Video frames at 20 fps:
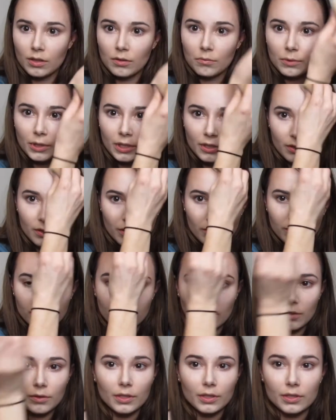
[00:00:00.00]
Brings the
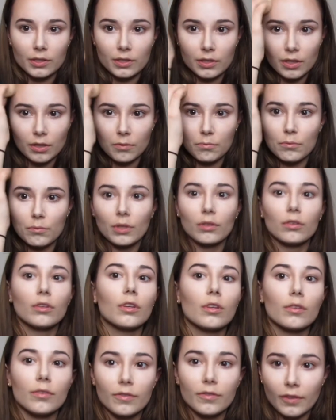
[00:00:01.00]
focus to the middle of
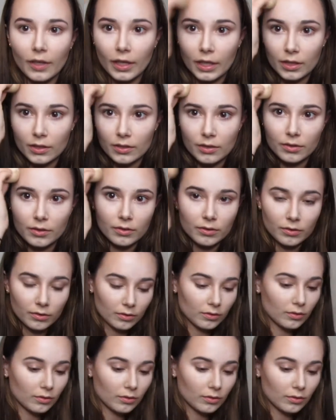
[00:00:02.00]
the face